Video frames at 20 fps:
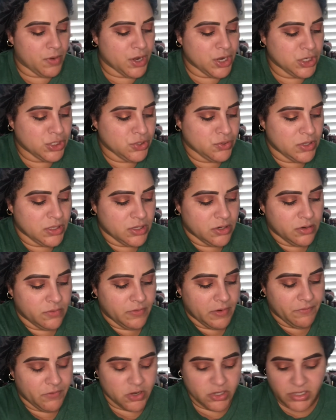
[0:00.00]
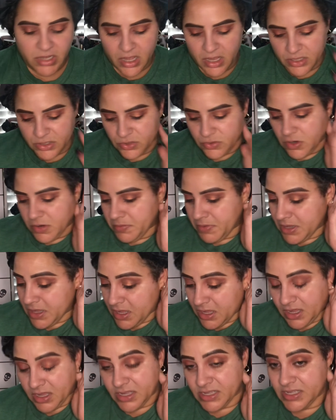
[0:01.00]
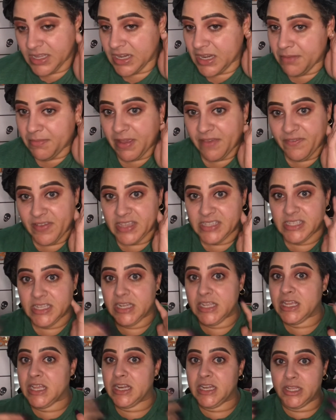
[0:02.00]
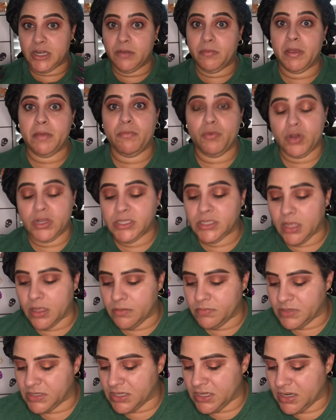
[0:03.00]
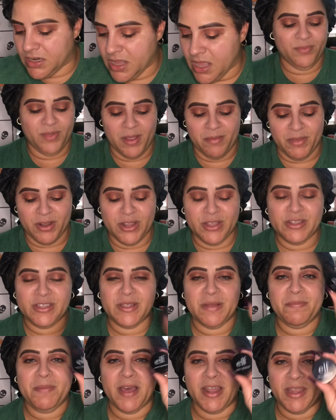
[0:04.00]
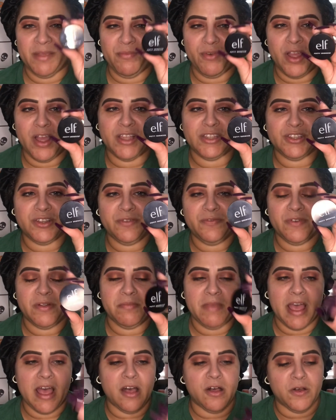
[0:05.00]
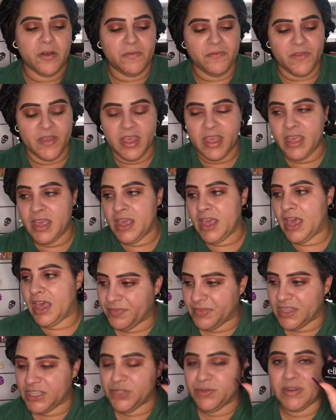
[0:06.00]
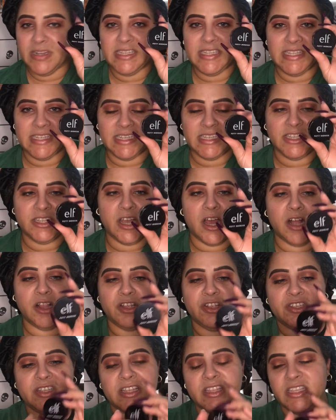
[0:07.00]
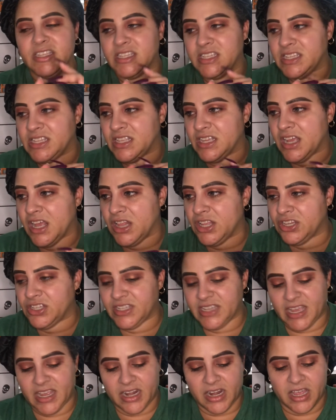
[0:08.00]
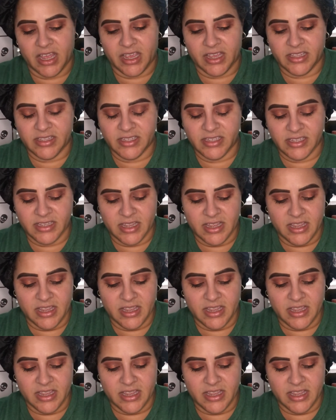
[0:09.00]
gonna do a little reverse contour because I need my face to look a little bit more sculpted. I'm gonna use the Putty Bronzer from e.l.f. This one is $6 and this is in the color Tan Lines,